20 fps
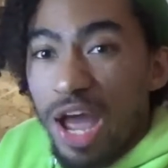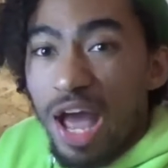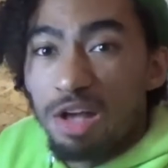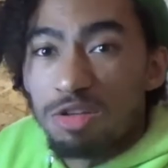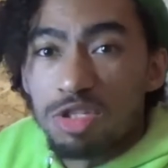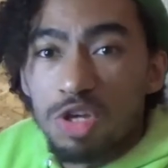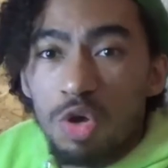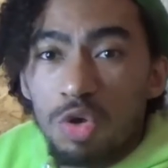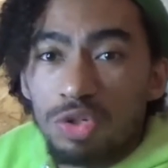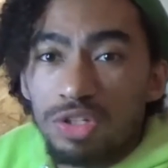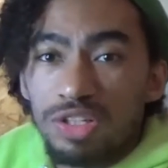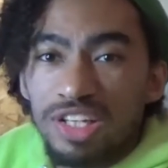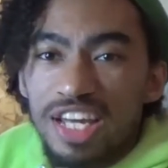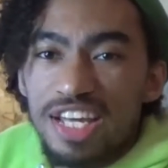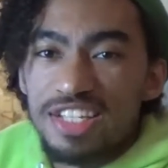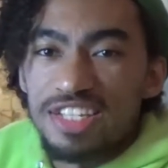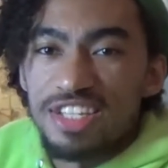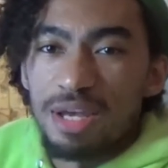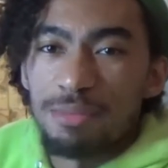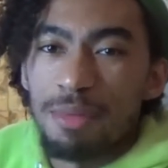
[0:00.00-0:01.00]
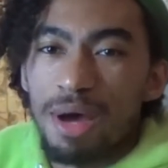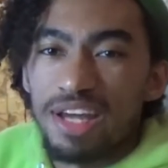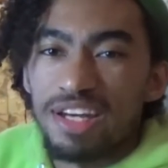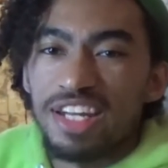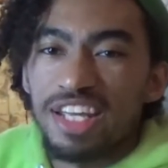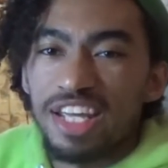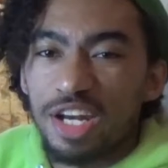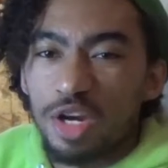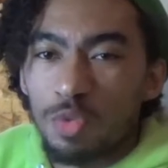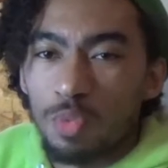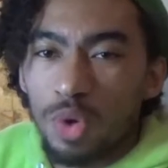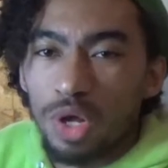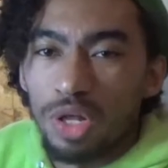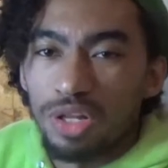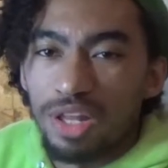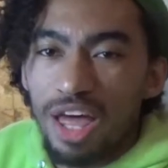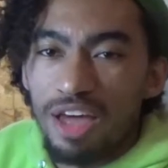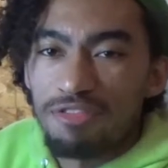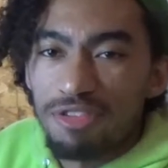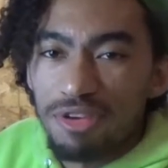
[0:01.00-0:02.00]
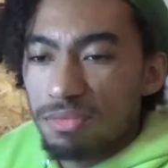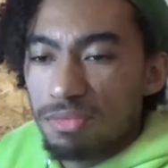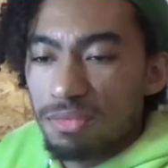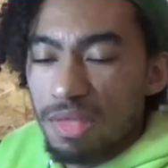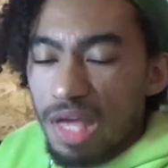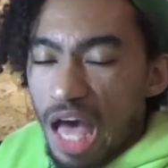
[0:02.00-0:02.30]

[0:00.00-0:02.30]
household needs I might need in real life.